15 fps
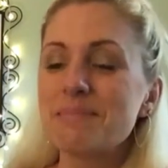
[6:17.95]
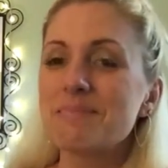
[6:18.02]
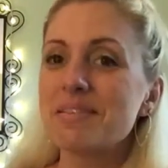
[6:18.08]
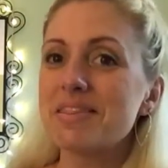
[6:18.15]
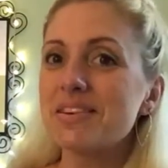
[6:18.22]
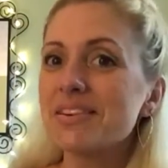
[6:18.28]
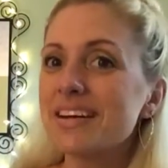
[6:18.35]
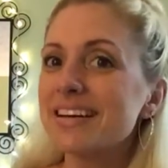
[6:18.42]

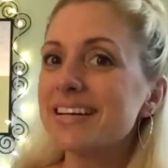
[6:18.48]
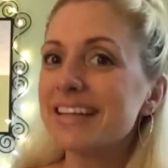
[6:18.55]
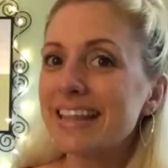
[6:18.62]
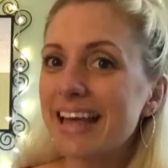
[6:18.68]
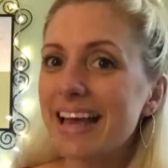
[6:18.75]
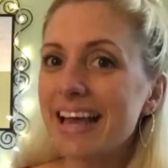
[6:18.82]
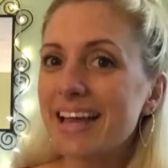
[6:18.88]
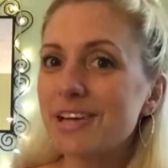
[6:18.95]
But they're getting to
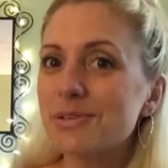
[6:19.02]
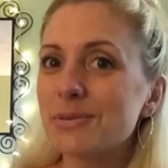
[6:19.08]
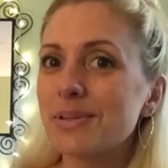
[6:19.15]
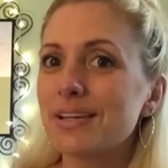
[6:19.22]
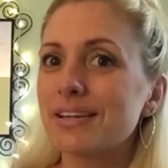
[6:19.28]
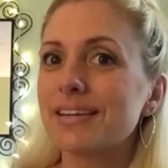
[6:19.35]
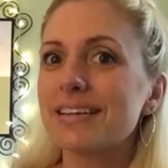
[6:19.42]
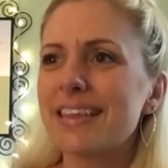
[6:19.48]
that age where
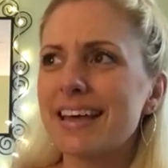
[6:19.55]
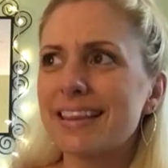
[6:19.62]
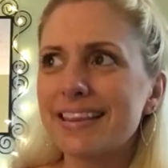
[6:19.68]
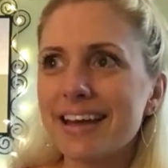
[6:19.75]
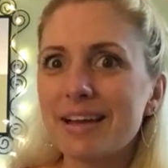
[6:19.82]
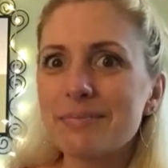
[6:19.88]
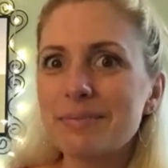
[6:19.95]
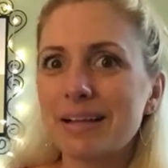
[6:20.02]
they
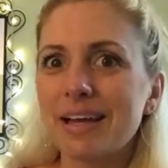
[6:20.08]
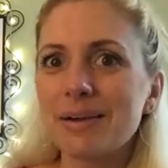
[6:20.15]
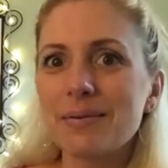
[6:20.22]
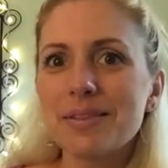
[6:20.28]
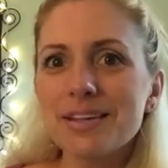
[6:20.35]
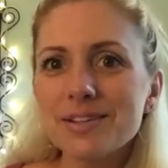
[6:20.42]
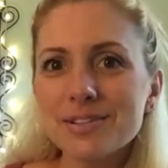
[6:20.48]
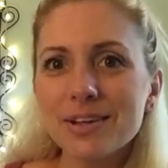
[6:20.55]
like playing
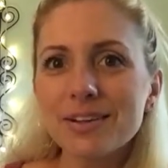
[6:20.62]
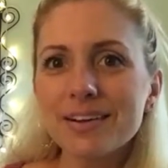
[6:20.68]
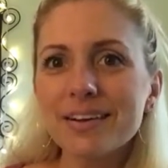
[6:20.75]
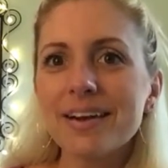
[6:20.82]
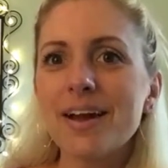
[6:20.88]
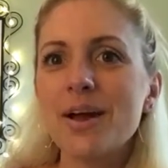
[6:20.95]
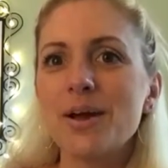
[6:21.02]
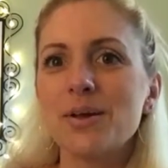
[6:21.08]
with each
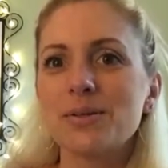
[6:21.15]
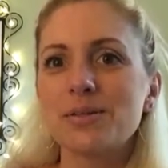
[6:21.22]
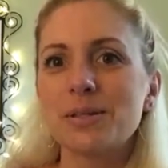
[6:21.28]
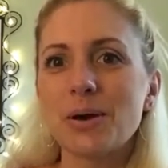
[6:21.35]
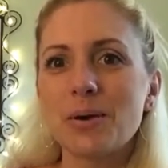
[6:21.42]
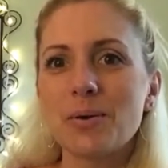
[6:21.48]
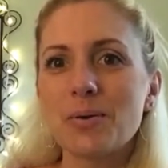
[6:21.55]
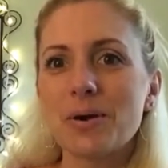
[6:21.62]
other,
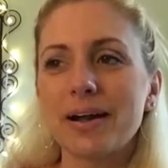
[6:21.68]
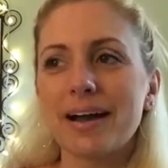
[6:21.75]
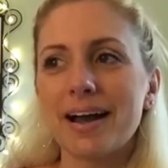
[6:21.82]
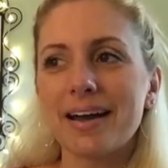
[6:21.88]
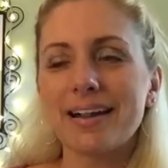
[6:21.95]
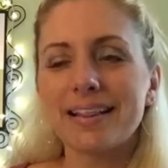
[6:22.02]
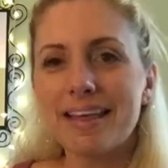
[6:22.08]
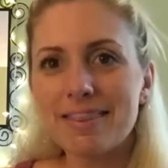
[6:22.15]
so I
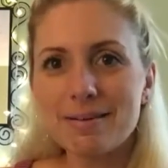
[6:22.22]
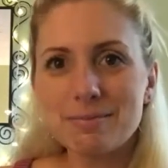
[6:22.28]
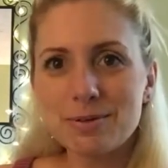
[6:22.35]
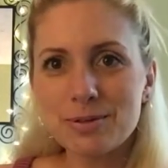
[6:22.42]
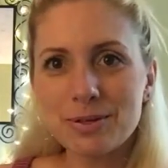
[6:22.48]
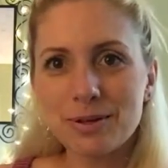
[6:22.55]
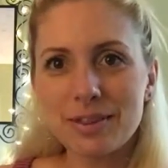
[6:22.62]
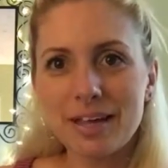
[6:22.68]
kind of let them
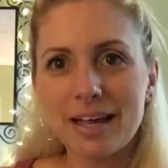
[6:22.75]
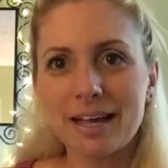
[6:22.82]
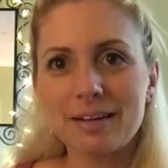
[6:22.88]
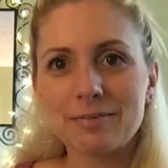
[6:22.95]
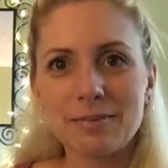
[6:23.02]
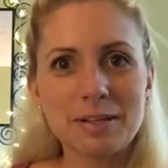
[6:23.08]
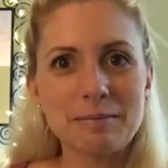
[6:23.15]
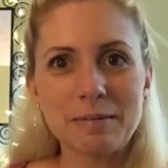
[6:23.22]
do their
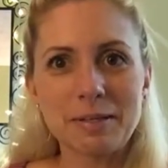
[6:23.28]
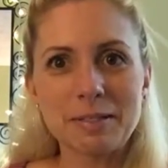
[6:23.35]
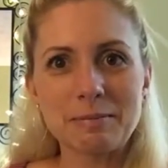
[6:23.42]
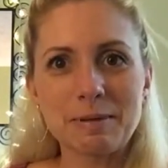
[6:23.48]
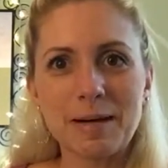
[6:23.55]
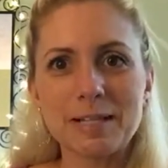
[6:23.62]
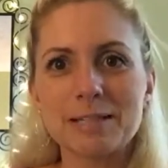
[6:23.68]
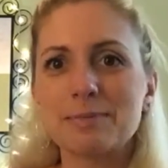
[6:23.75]
thing as much as
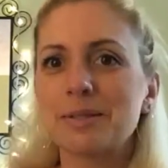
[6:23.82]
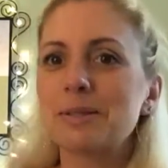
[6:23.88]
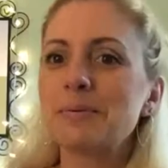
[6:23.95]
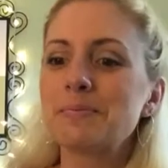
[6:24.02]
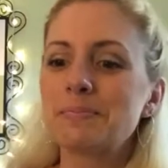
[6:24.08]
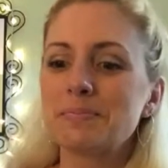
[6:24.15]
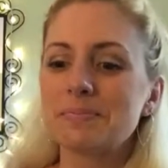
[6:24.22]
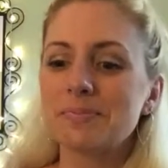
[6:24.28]
possible,
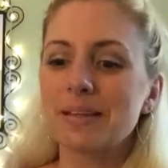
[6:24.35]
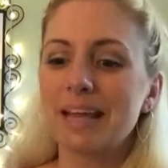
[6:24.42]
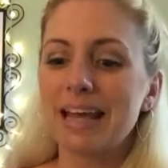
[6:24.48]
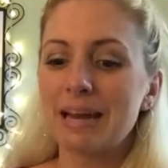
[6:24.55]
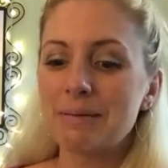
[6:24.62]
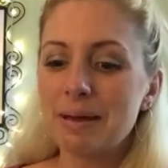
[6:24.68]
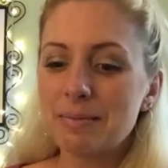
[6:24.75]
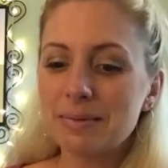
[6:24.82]

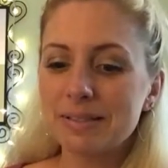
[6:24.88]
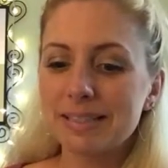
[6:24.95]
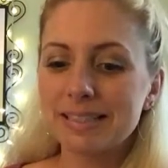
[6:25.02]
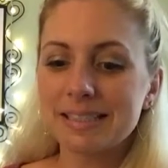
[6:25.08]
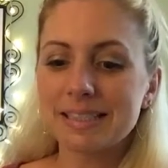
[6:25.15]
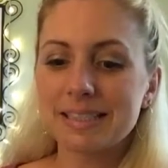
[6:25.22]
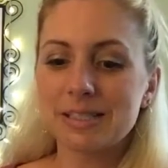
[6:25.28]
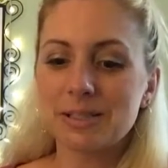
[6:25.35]
and I'm able to
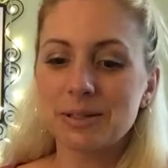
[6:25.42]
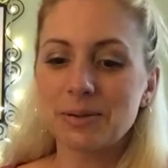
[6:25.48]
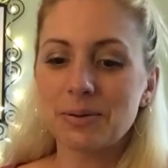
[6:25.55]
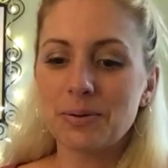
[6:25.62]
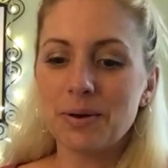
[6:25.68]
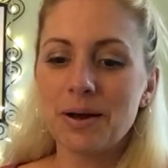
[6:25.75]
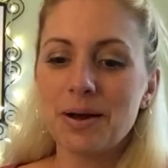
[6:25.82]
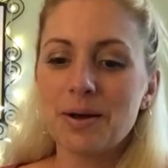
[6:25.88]
listen
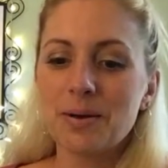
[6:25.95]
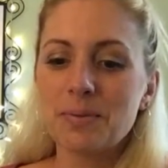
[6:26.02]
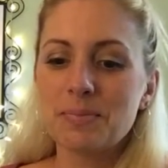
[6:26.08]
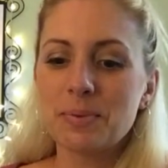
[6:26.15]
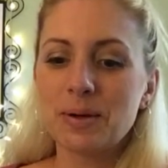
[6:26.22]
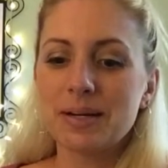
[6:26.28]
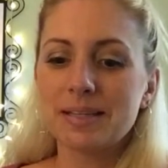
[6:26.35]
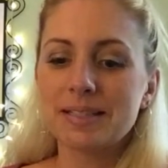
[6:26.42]
to
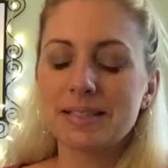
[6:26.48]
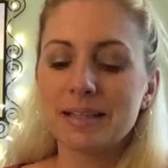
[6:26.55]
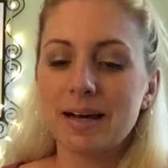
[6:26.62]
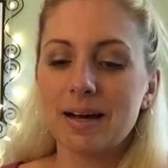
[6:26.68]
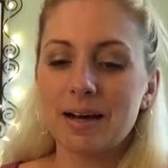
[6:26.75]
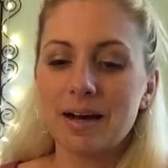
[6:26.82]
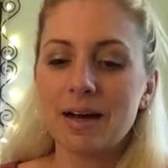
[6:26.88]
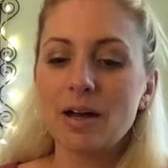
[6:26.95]
books.
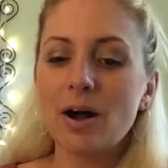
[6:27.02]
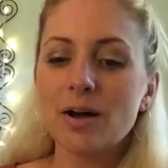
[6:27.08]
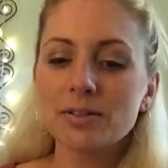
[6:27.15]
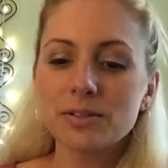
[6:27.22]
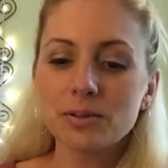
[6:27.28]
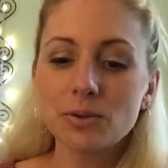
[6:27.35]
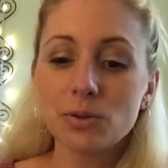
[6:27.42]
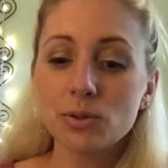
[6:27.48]
I
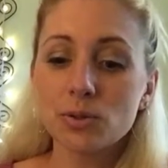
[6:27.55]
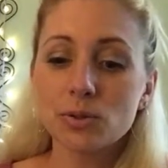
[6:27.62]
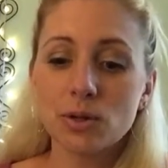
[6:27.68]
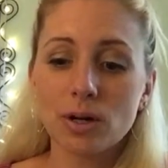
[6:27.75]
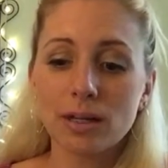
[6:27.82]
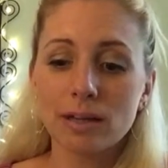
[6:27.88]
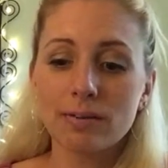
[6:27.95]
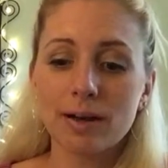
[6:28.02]
also
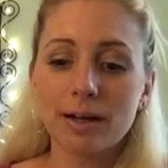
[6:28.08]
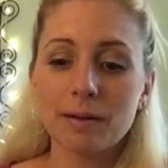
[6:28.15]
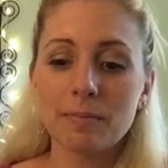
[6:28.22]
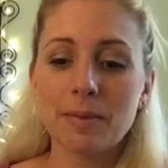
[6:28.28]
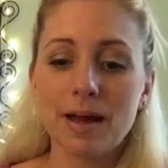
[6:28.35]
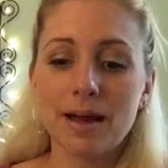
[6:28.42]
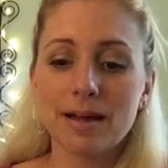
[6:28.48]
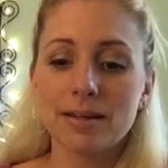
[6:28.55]
strongly
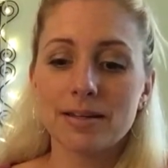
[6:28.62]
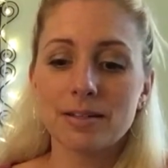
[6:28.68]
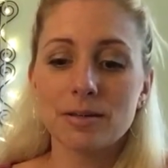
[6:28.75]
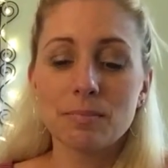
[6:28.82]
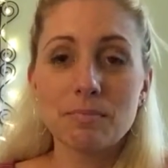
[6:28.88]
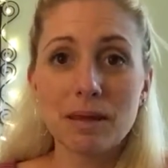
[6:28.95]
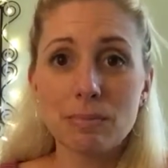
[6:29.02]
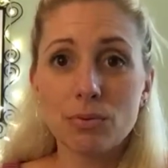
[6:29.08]
recommend
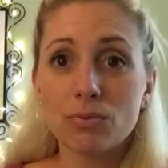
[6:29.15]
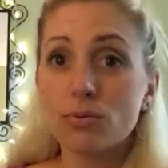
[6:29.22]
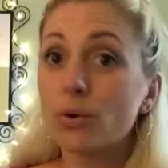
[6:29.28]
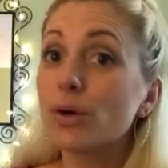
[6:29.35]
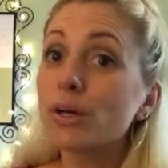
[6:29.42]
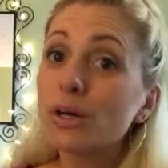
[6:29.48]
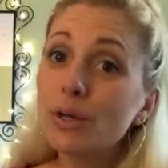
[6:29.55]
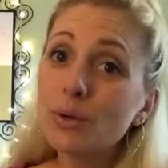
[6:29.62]
Me
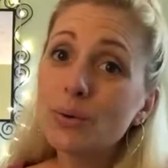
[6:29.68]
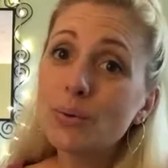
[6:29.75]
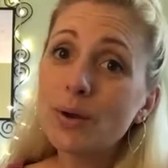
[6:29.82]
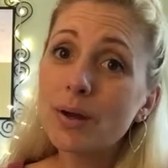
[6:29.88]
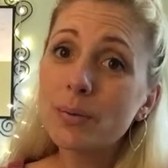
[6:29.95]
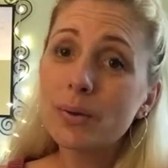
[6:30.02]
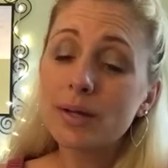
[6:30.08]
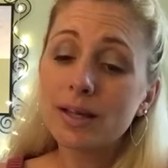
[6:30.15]
Before You.
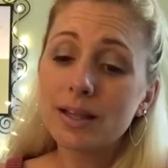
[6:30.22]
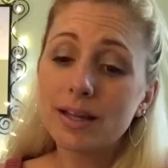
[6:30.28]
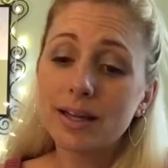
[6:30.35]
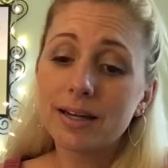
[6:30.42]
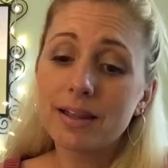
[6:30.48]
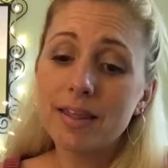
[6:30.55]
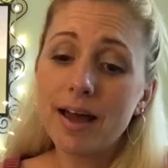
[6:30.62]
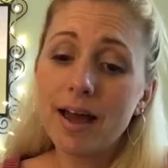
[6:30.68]
I really
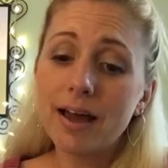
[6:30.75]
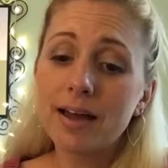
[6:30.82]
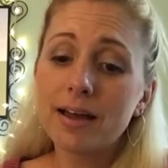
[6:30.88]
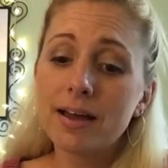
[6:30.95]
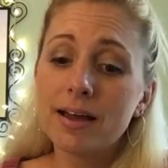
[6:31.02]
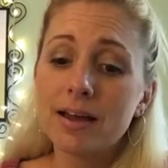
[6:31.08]
liked that.